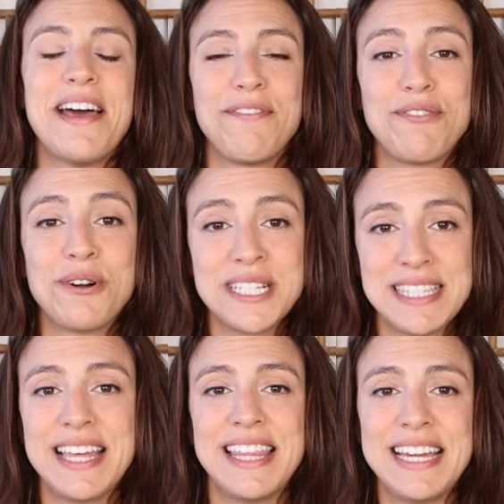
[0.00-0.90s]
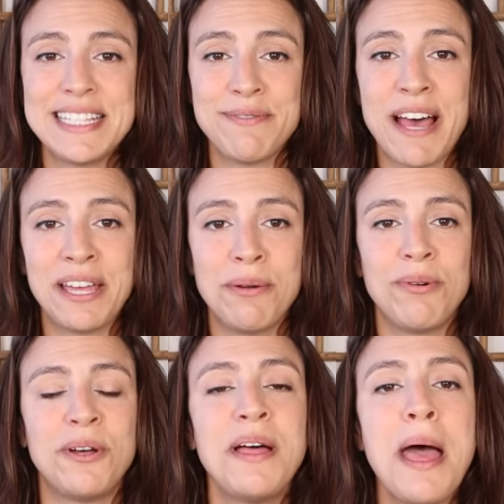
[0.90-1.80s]
of course, I think it's
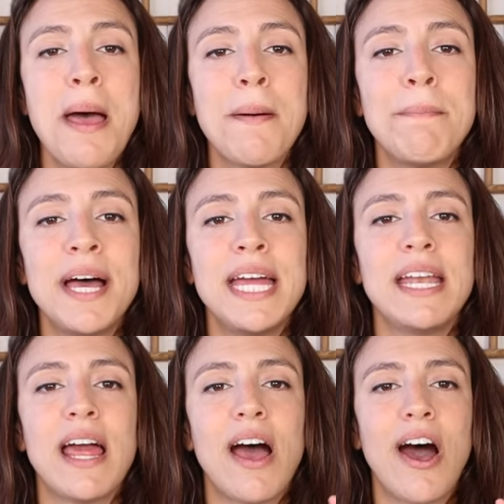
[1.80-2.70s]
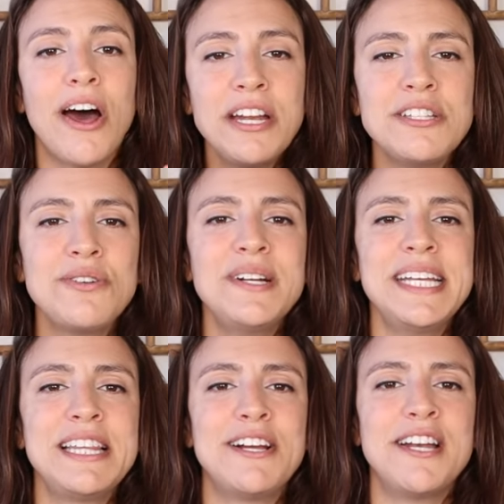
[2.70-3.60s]
valuable, but auditory
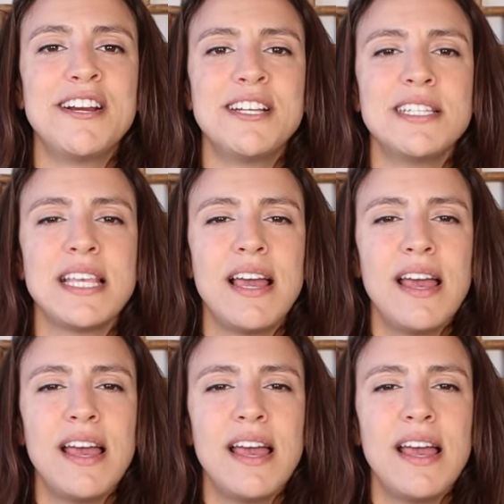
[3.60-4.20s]
learners,